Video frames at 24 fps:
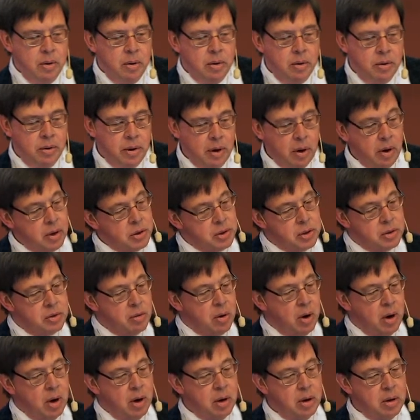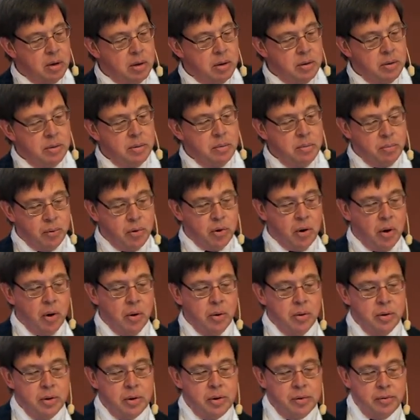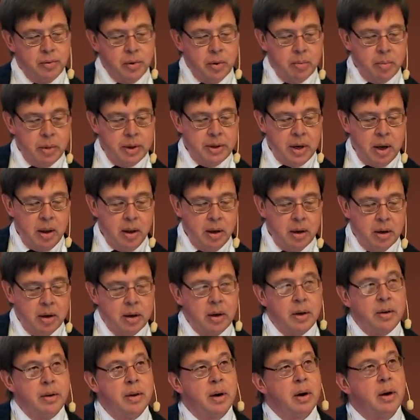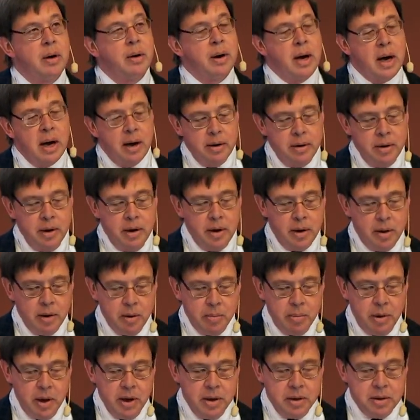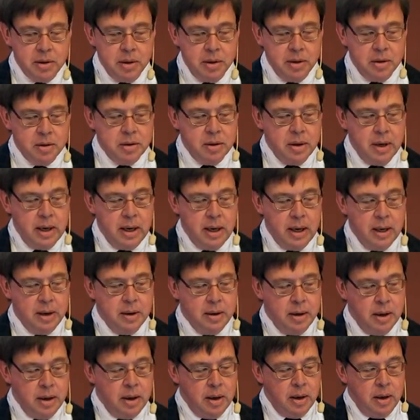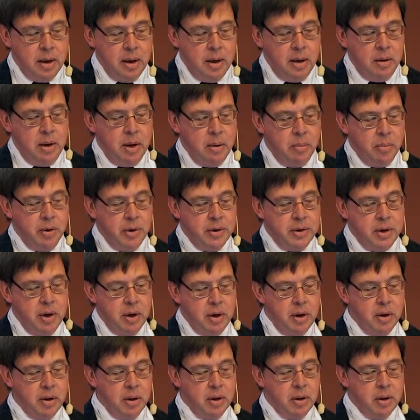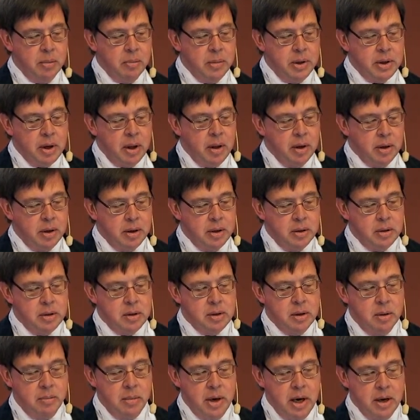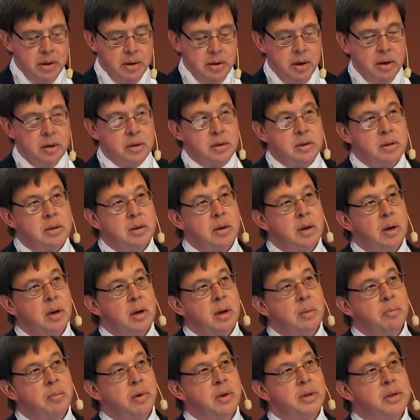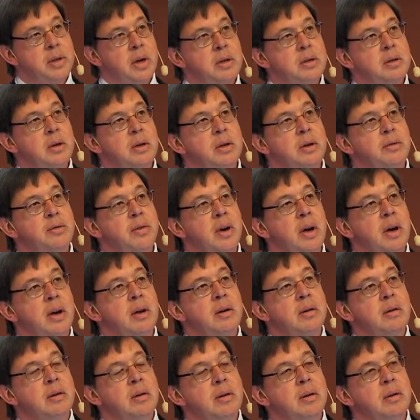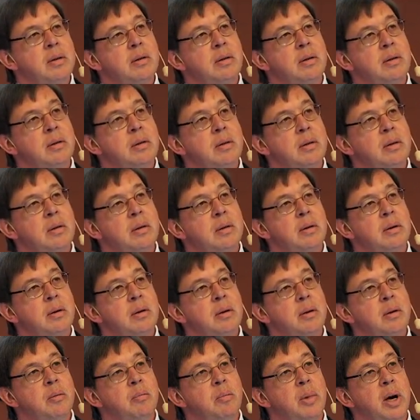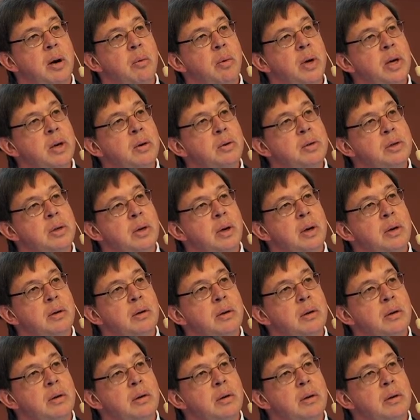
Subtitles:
There are strong pros for Modelica that are not in other places, and in particular, Modelica's semantics are precisely defined. But are we using it?